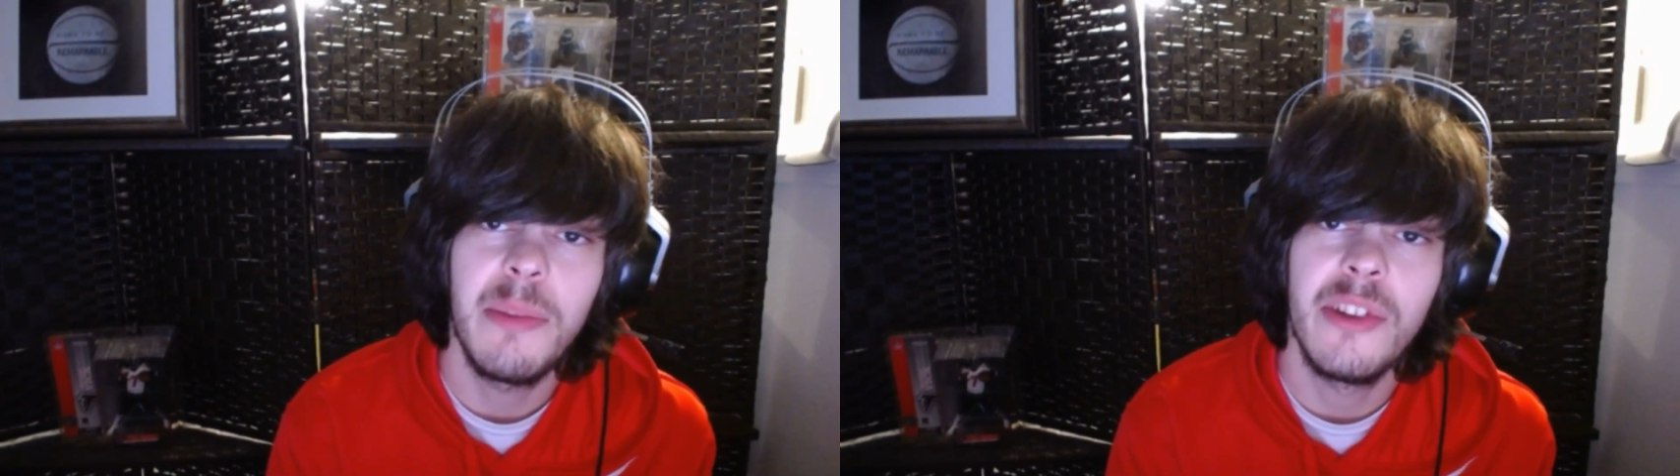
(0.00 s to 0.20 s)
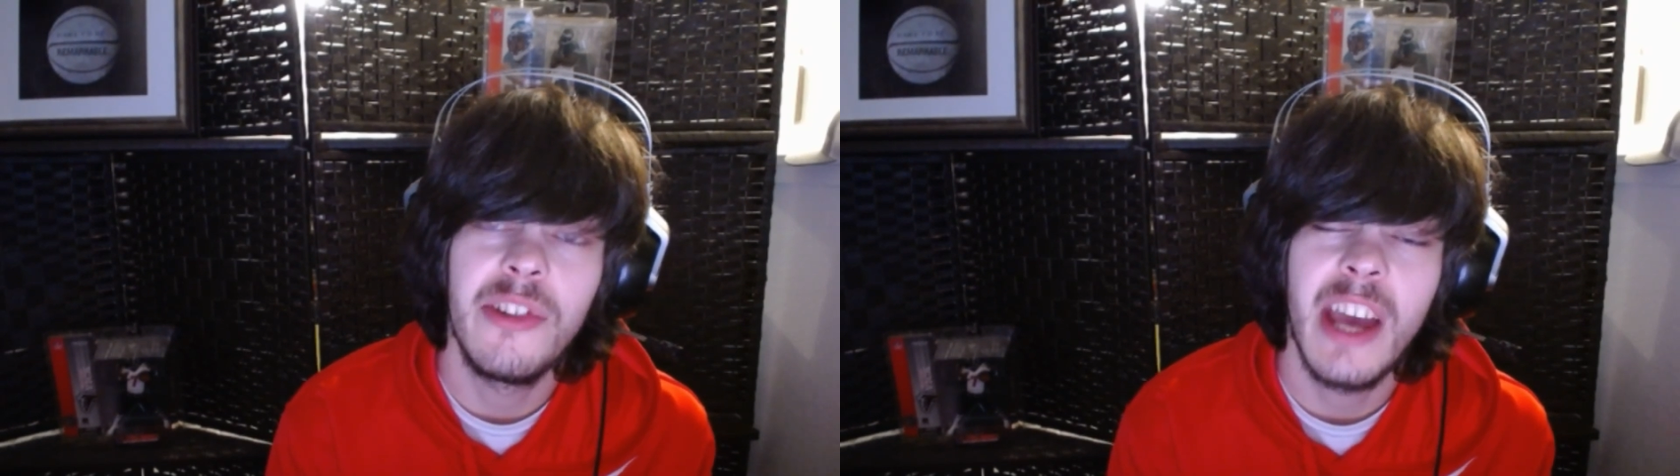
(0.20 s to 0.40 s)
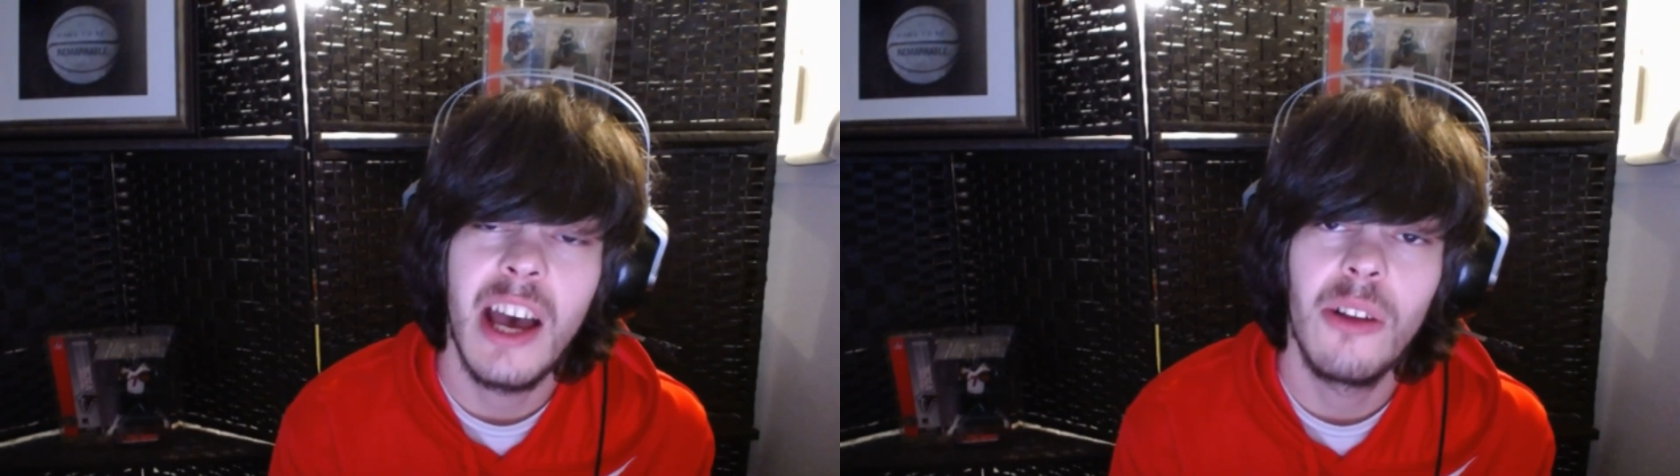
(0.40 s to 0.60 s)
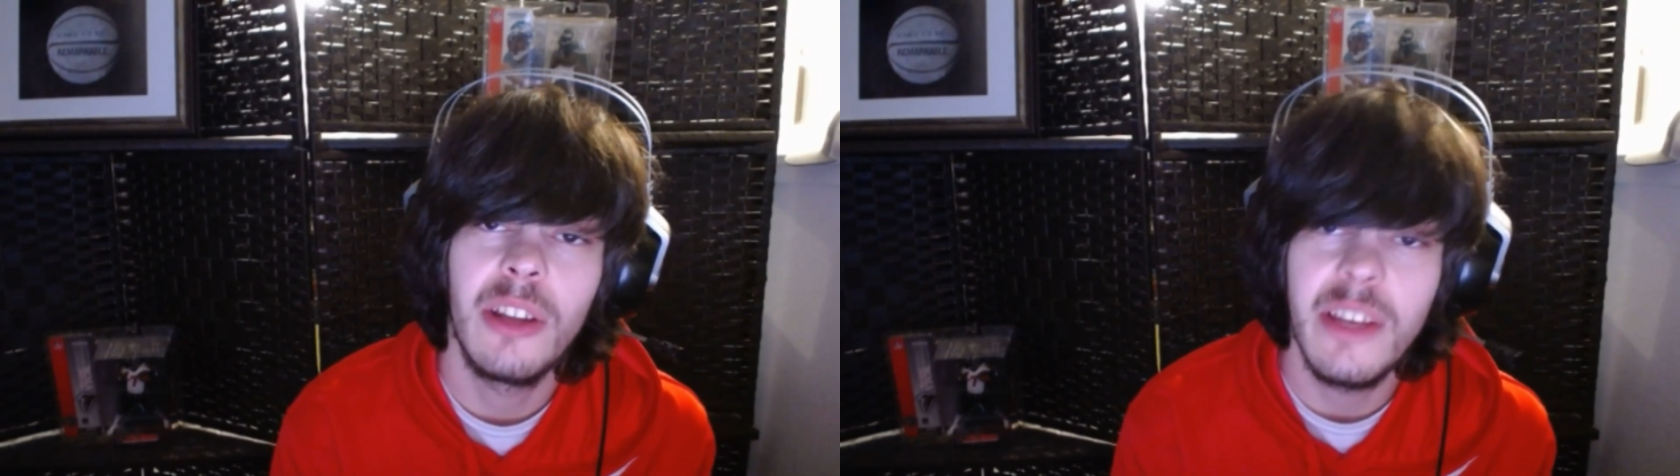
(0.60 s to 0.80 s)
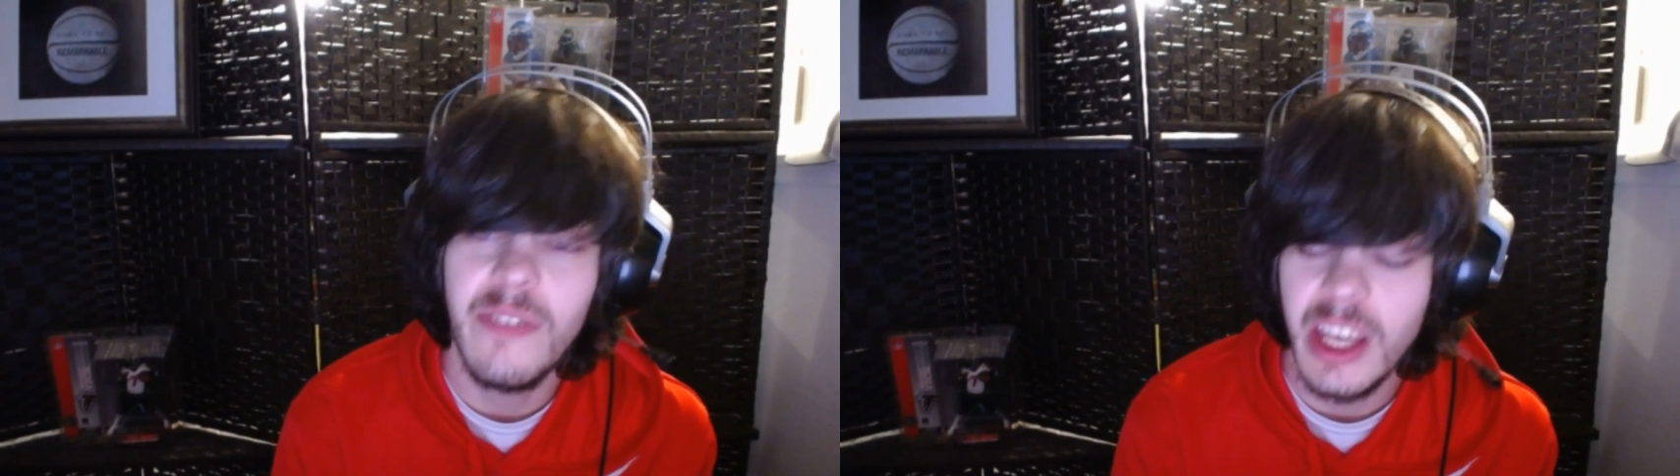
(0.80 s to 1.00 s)
is now
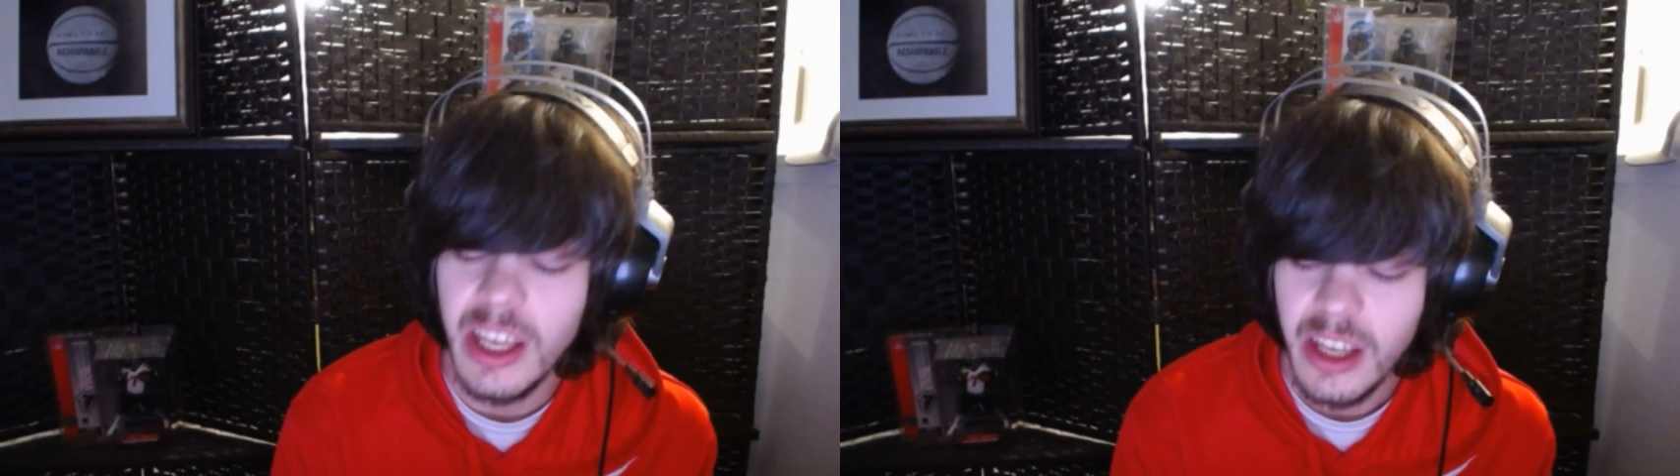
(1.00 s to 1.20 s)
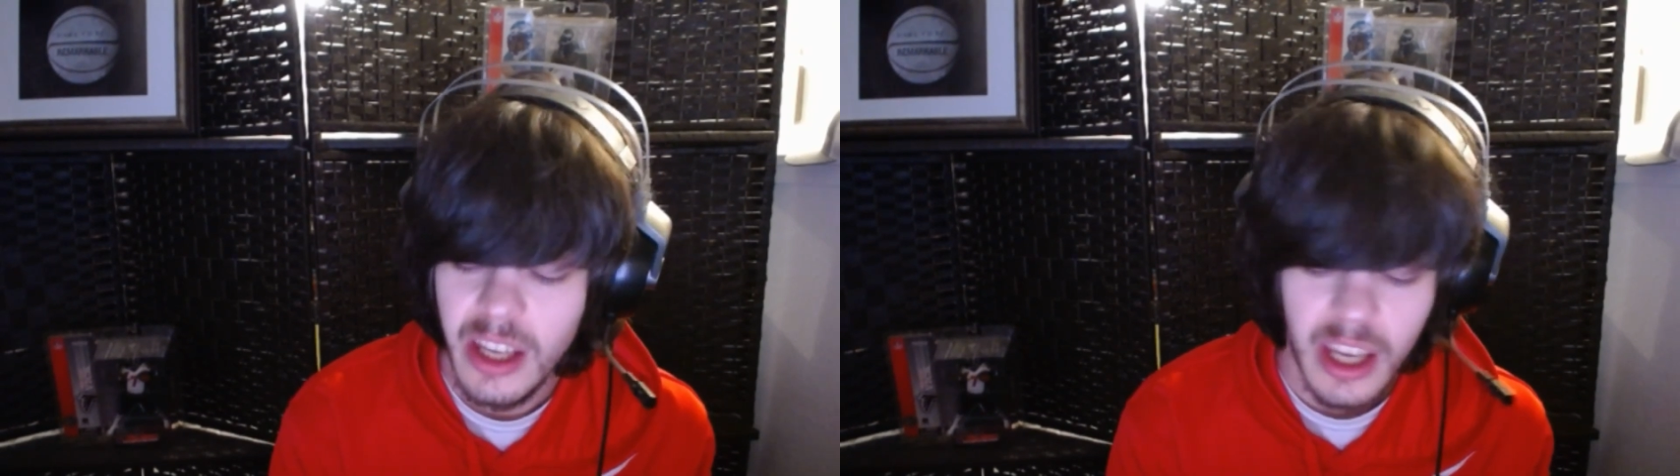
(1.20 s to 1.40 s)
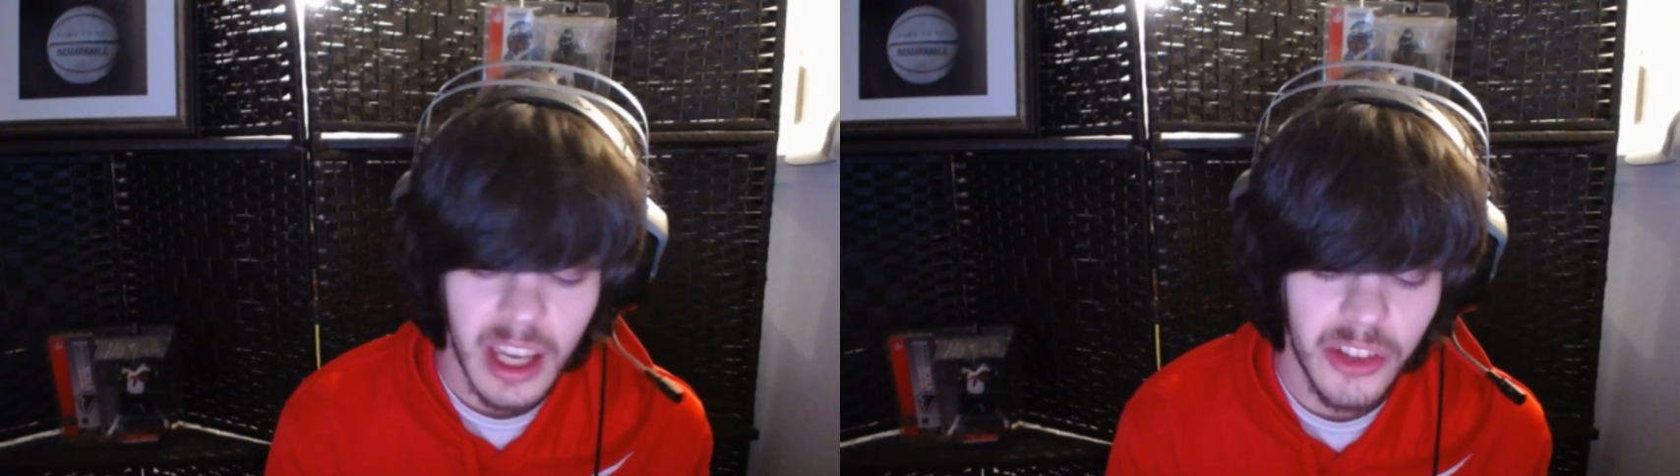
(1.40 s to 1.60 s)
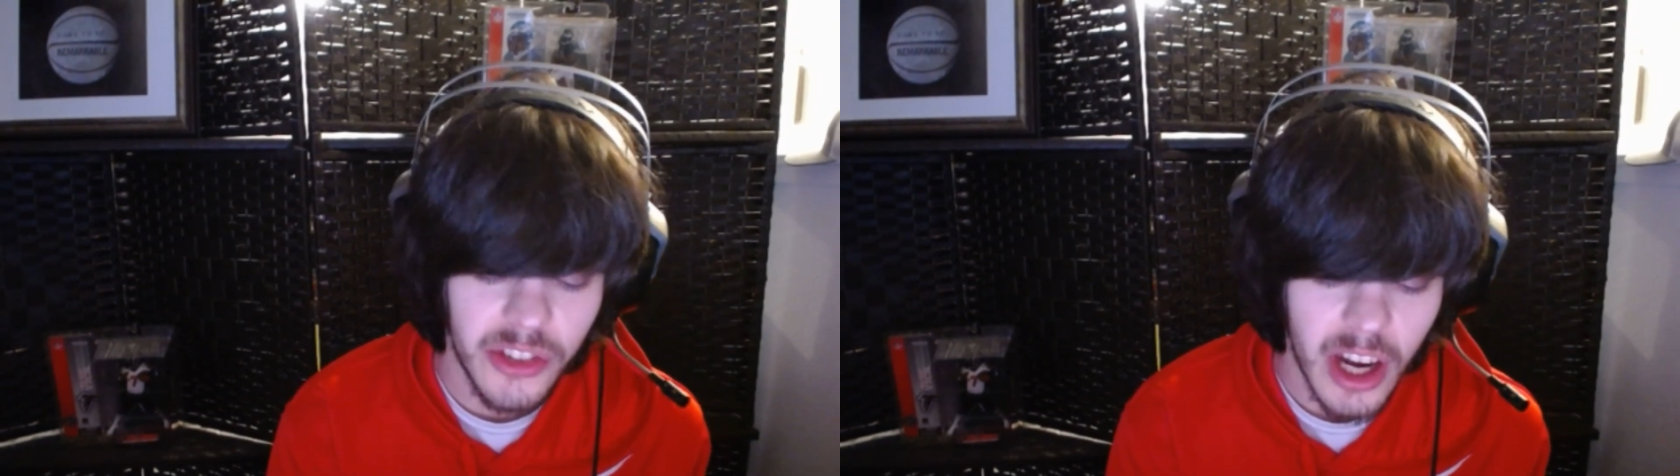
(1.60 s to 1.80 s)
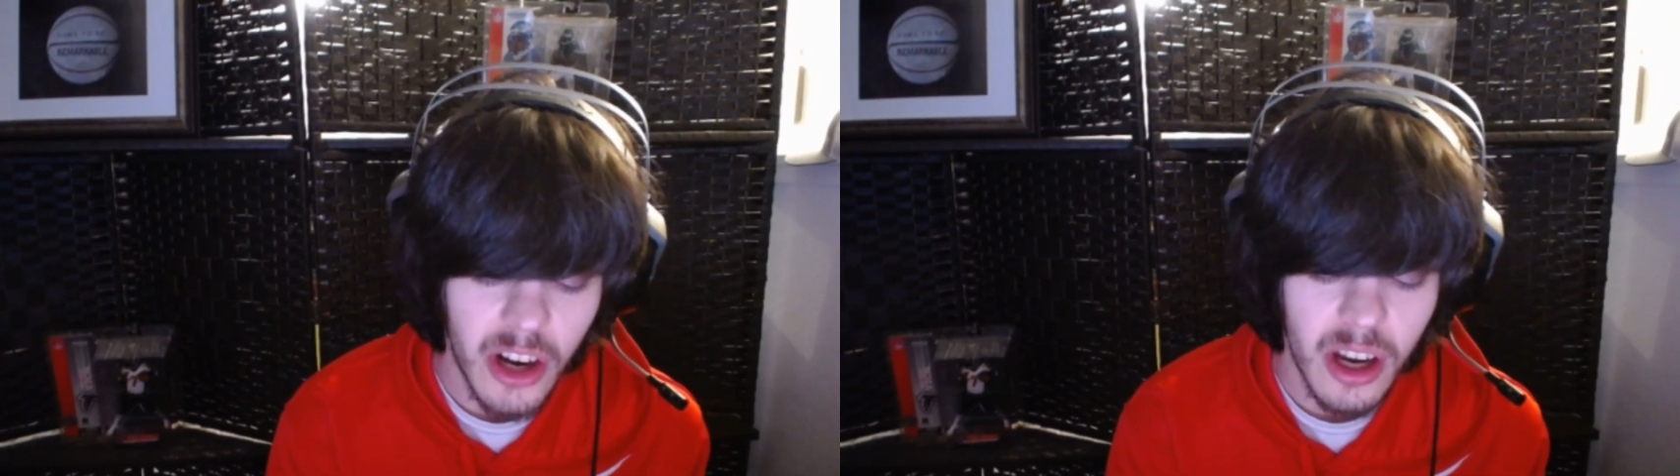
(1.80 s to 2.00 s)
leaving,
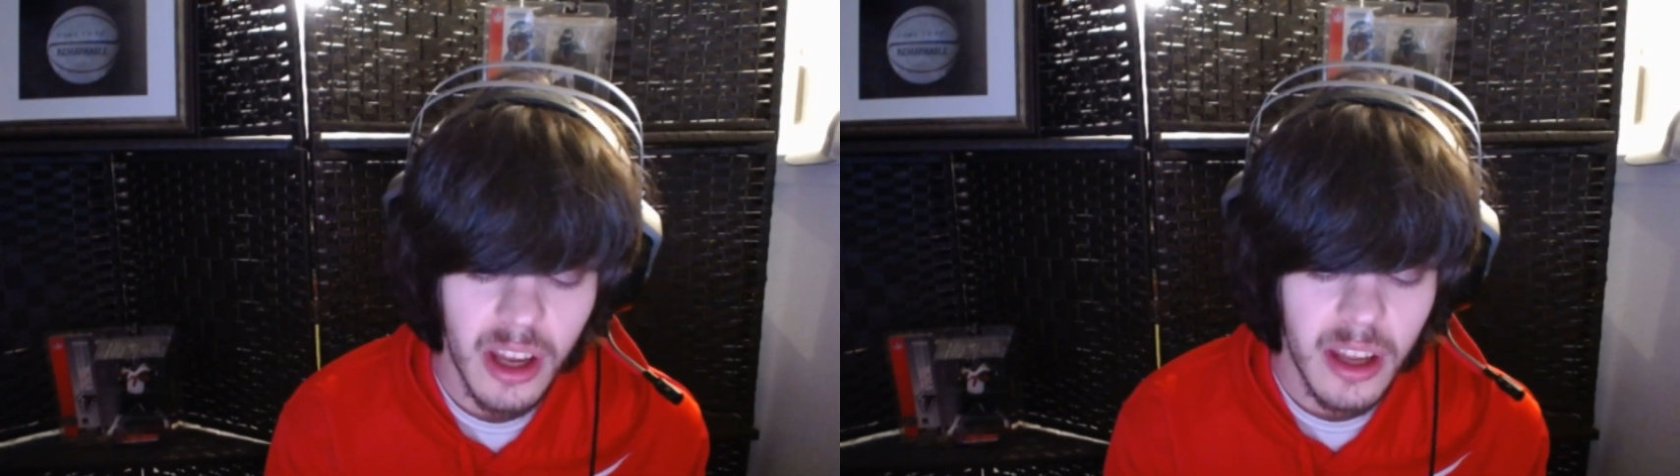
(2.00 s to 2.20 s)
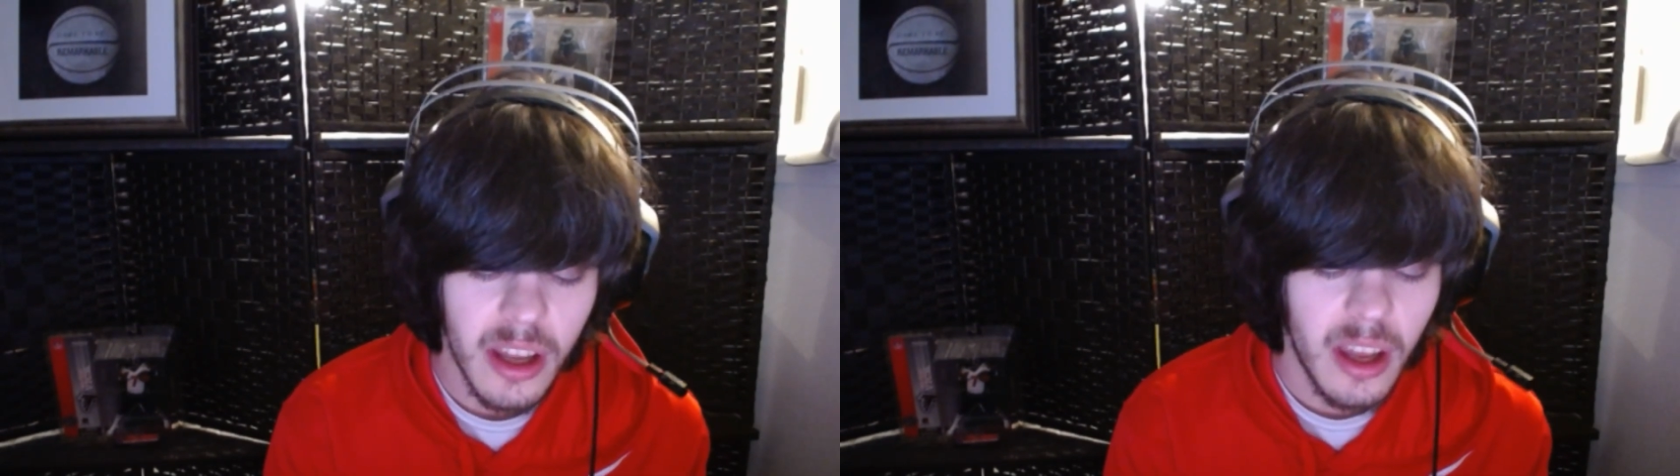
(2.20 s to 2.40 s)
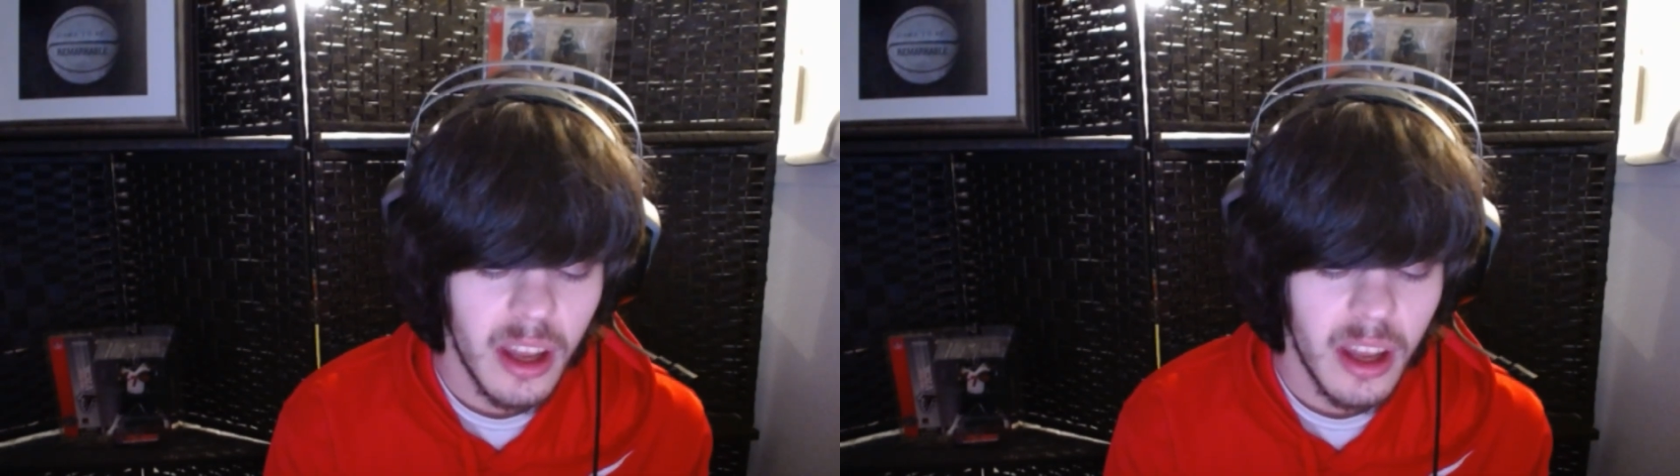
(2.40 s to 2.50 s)
etc.